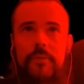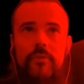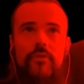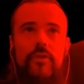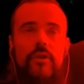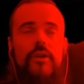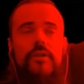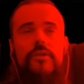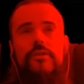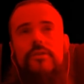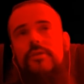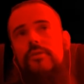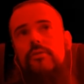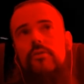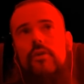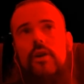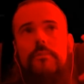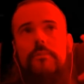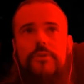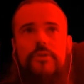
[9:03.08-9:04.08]
there are 2
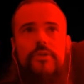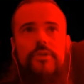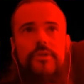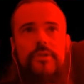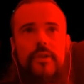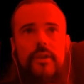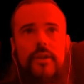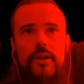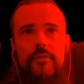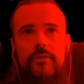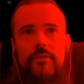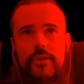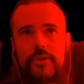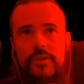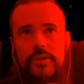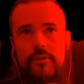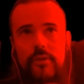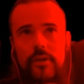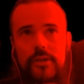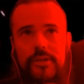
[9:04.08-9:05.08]
options here.
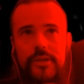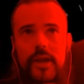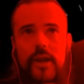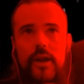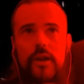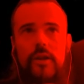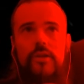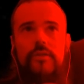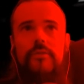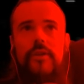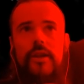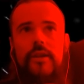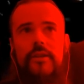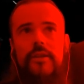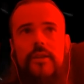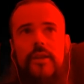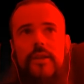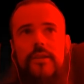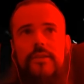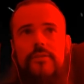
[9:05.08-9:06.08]
First of all, Herald of
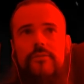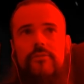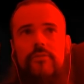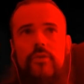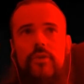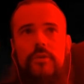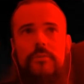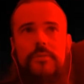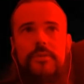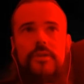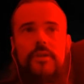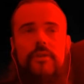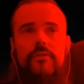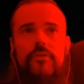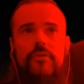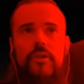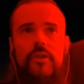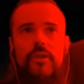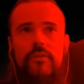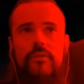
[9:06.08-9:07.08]
Agony has
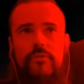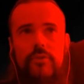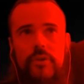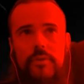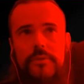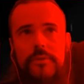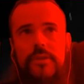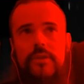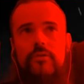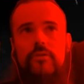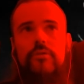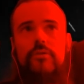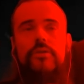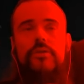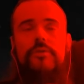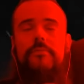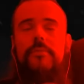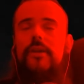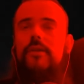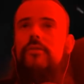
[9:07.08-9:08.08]
30%
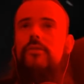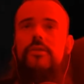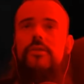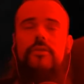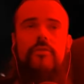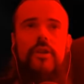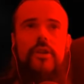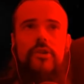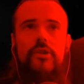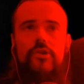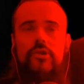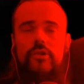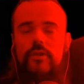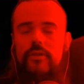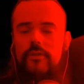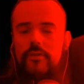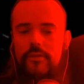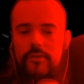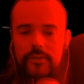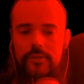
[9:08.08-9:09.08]
reduced mana reservation.
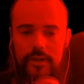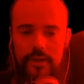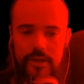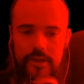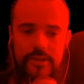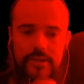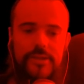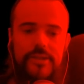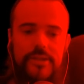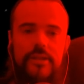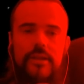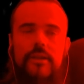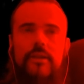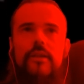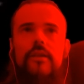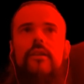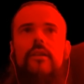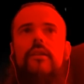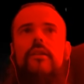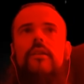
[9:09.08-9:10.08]
This,
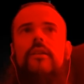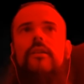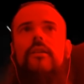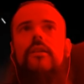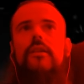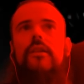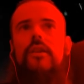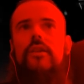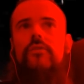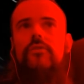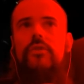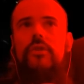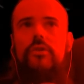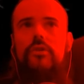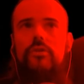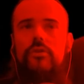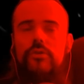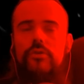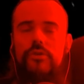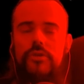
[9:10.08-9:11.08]
if you
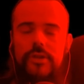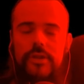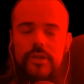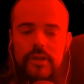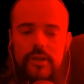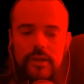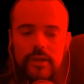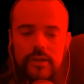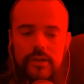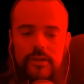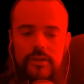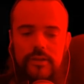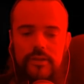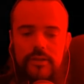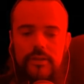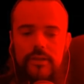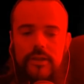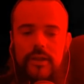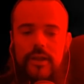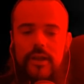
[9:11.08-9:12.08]
use
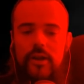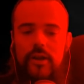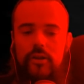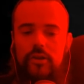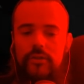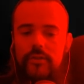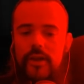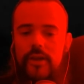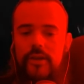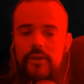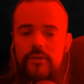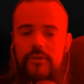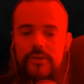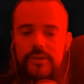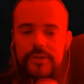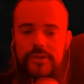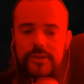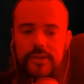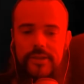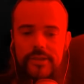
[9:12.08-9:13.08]
Herald of Agony on
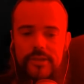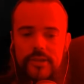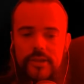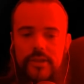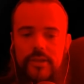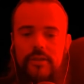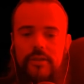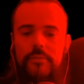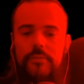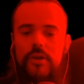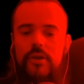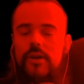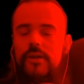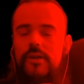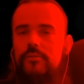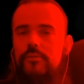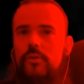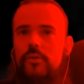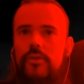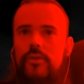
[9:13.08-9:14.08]
6th link,
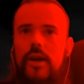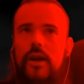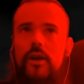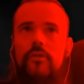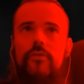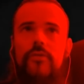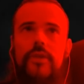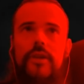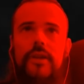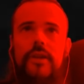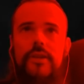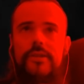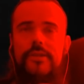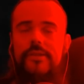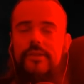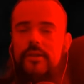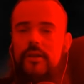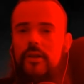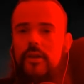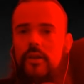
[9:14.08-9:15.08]
because without
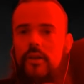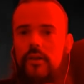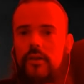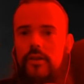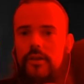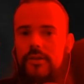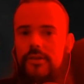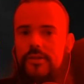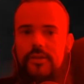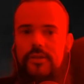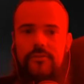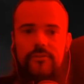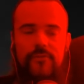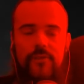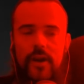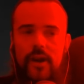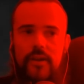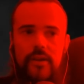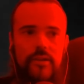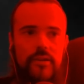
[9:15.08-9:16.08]
this, it's
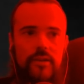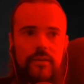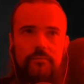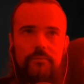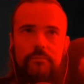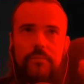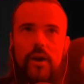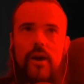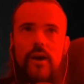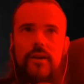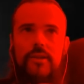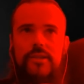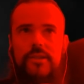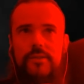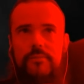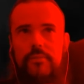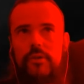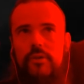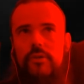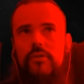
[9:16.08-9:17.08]
fucking
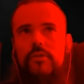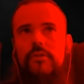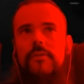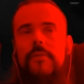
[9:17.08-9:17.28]
impossible